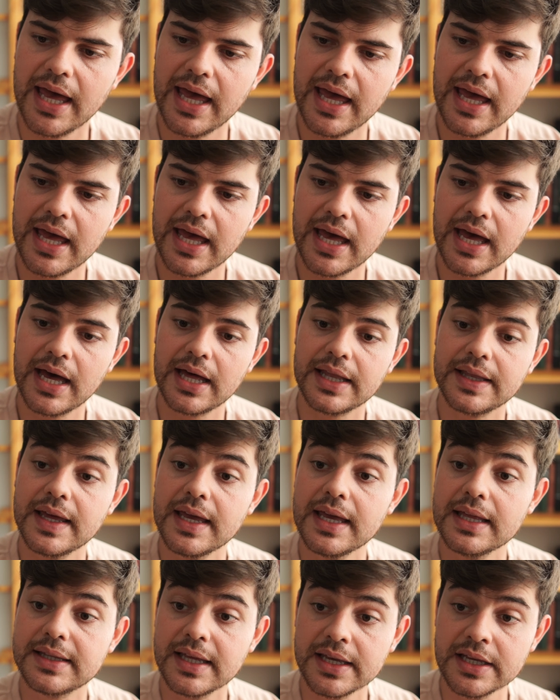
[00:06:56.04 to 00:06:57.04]

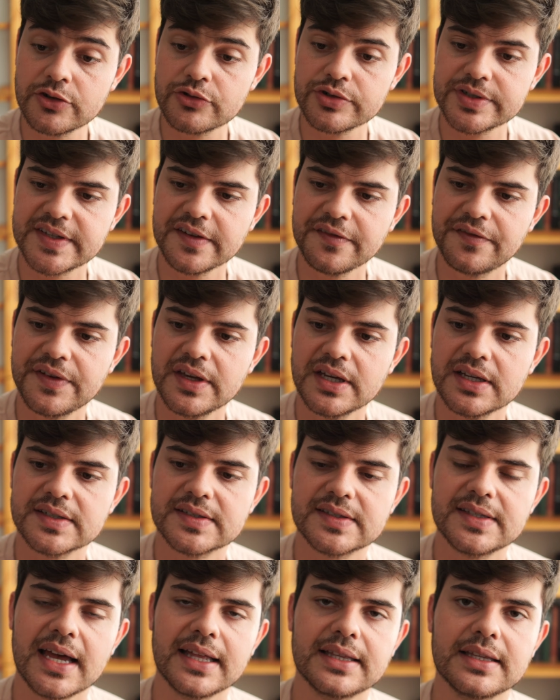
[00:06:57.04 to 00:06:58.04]
And the interesting thing
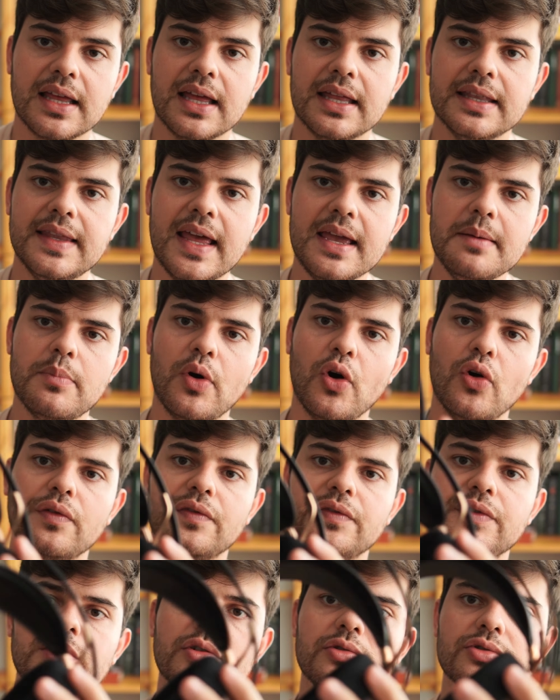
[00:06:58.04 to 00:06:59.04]
is that they
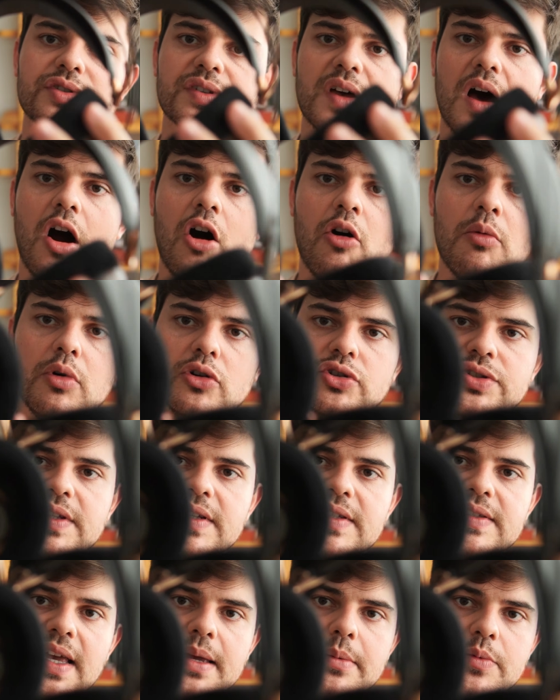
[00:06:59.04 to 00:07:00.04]
both use almost
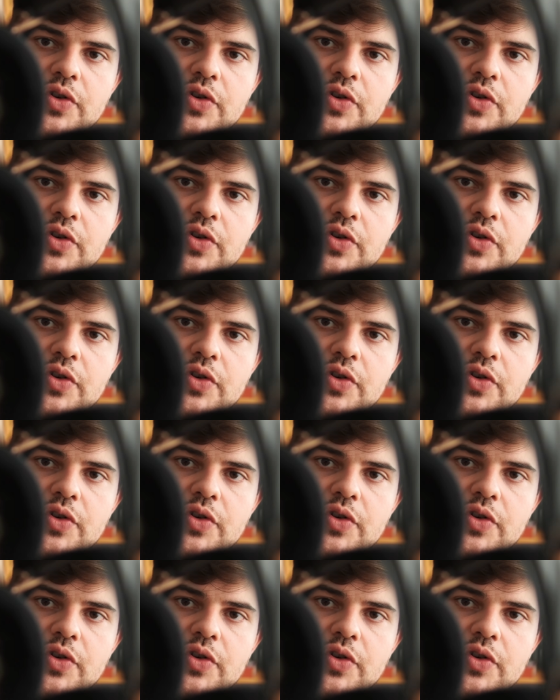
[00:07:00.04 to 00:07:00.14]
the same